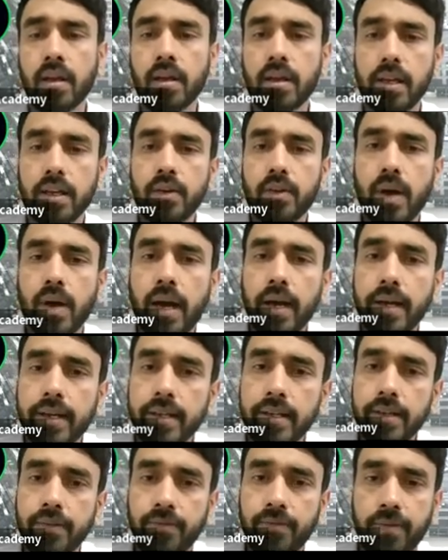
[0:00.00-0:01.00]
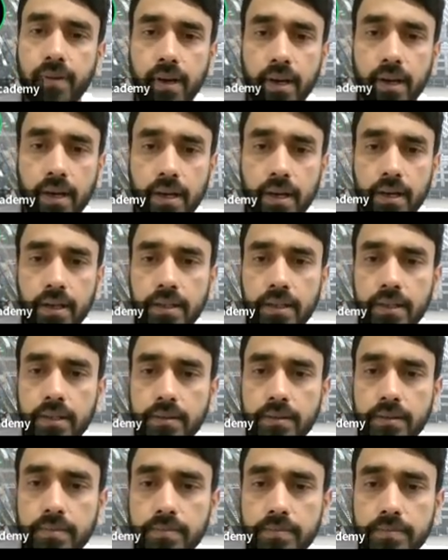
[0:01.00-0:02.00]
Can you
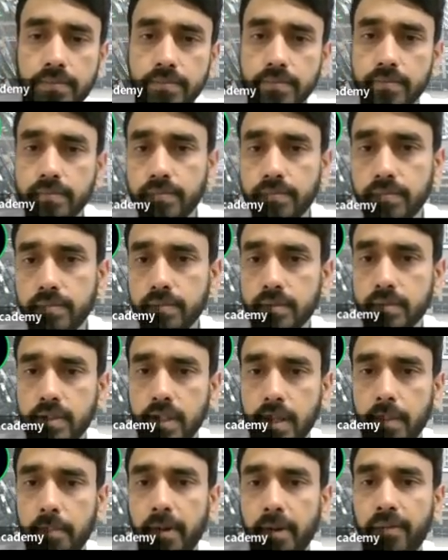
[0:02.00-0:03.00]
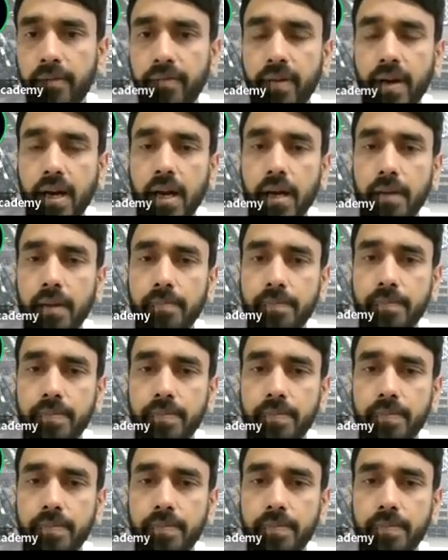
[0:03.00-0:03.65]
identify number 5,